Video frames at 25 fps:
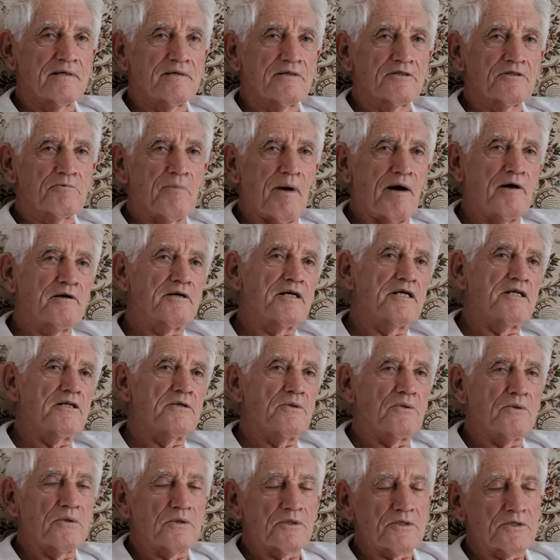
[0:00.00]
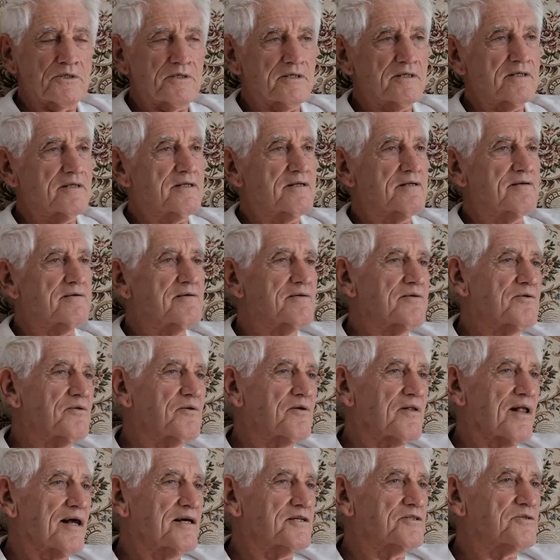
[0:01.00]
Smokey Dawson and
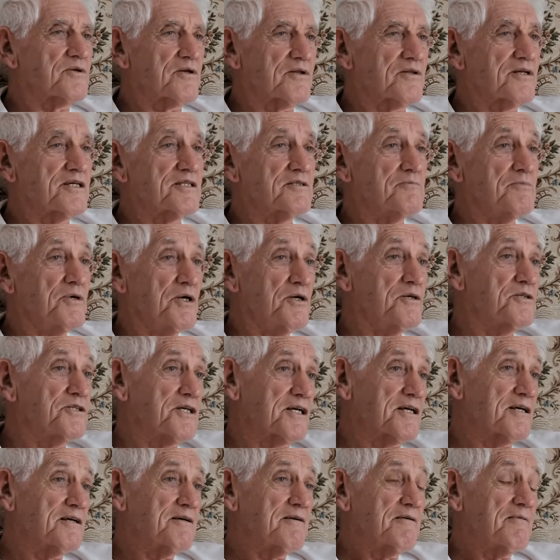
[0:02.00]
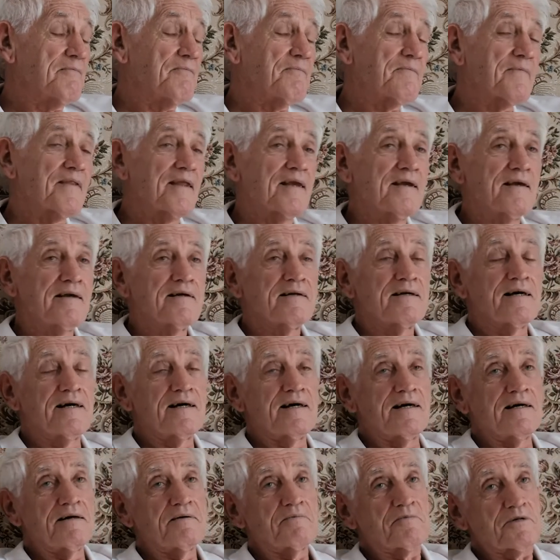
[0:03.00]
all those sort of things, music,
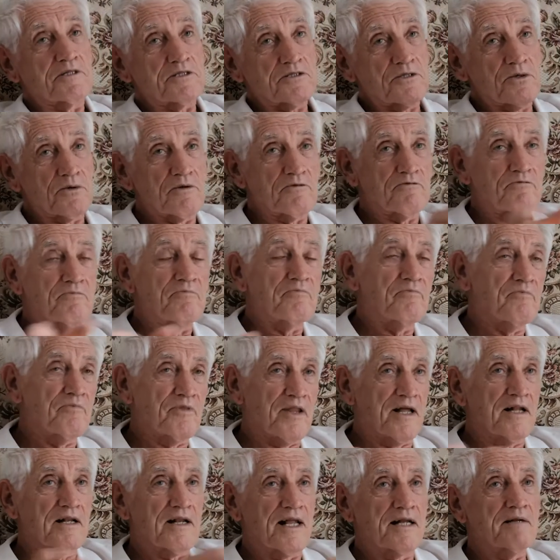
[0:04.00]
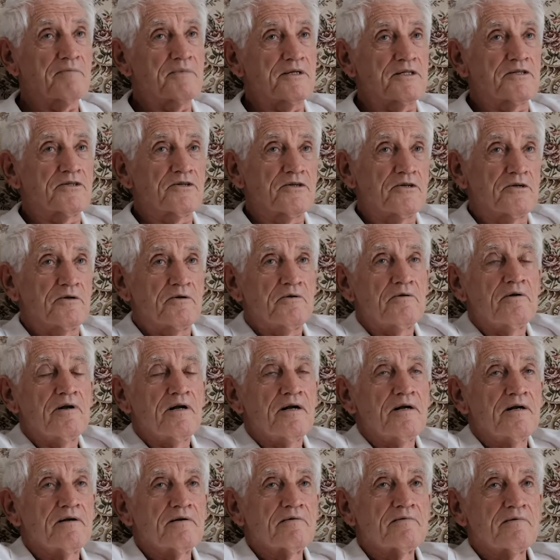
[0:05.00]
which sort of then led me to
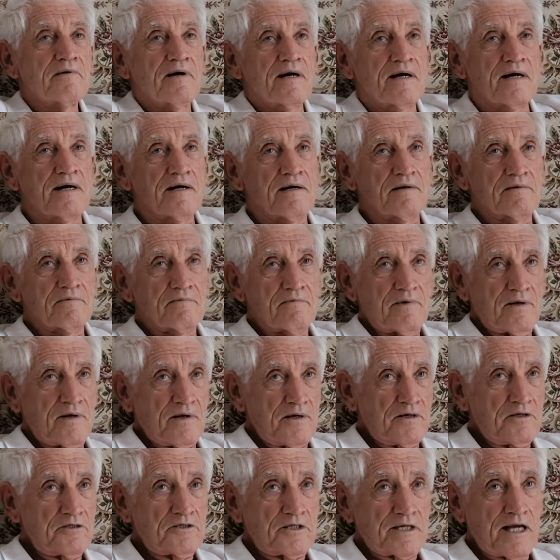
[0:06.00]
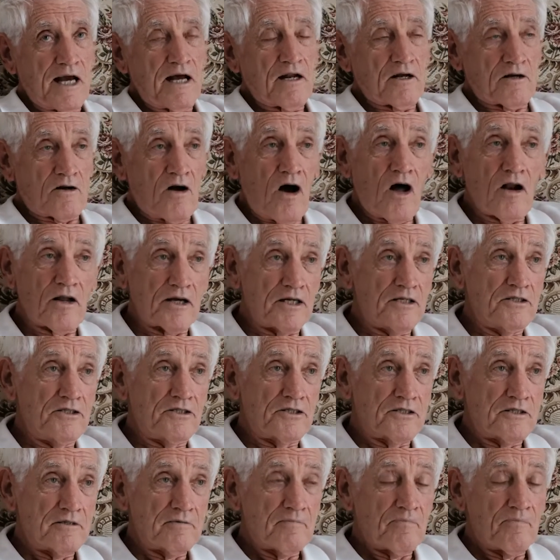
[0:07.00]
when I used to go to
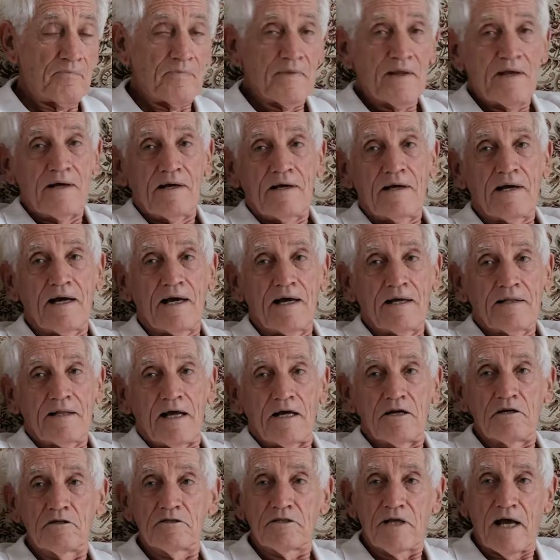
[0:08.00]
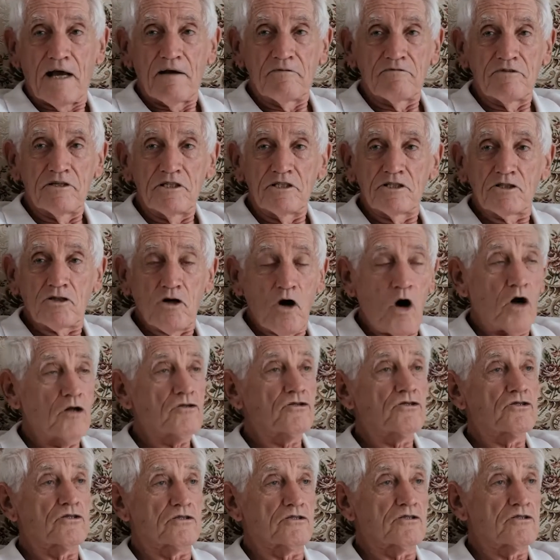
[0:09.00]
college, and they used to have these
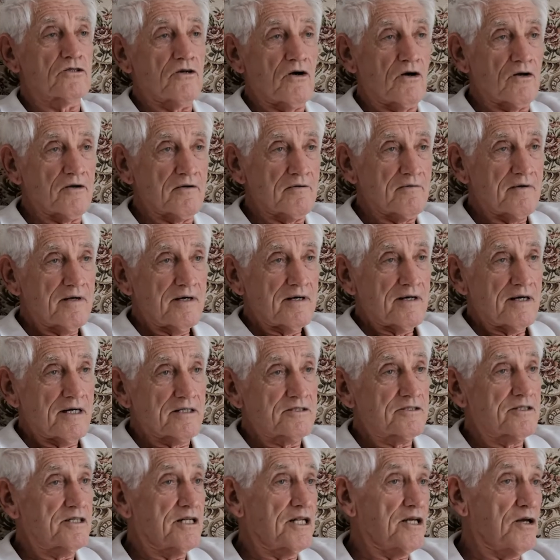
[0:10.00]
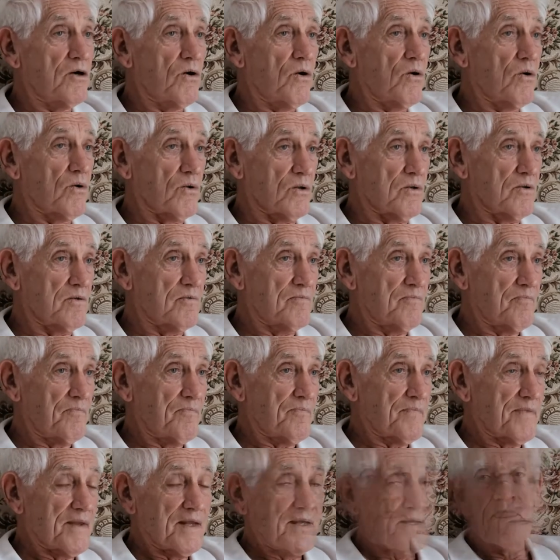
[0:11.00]
concerts on at City Hall.
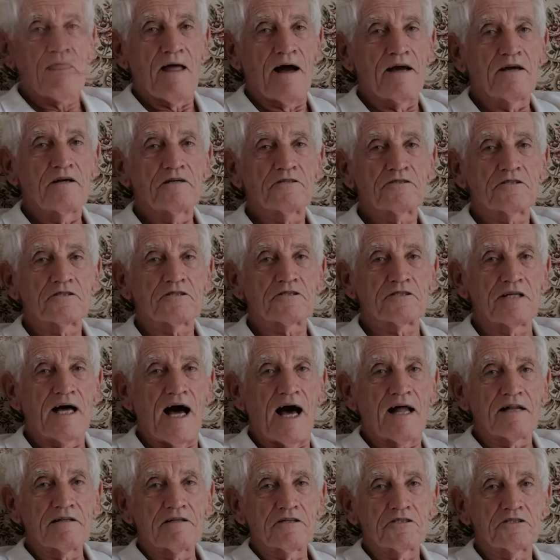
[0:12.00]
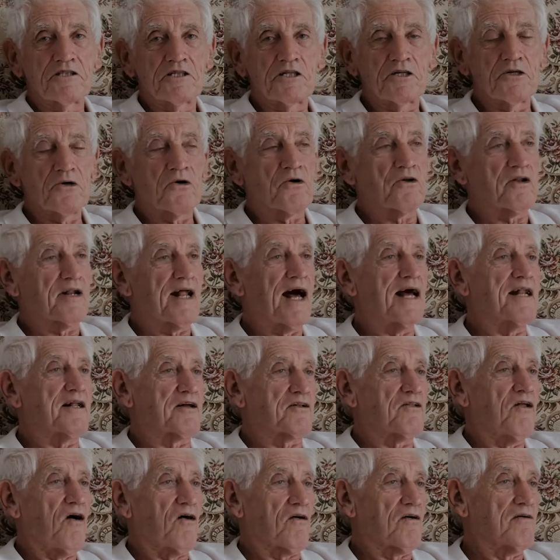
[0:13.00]
They used to start in the City Hall at 8
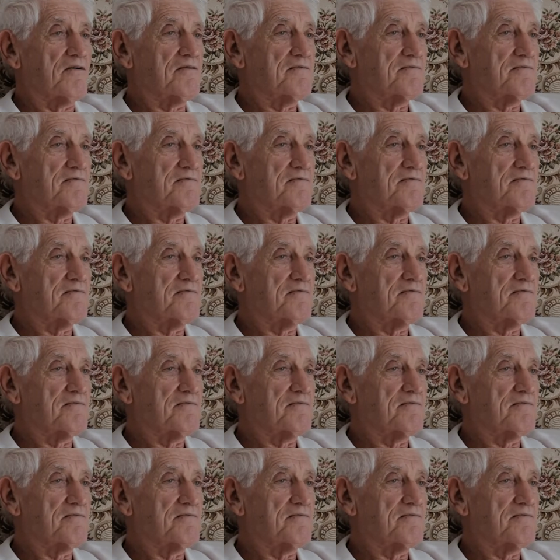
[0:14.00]
o'clock.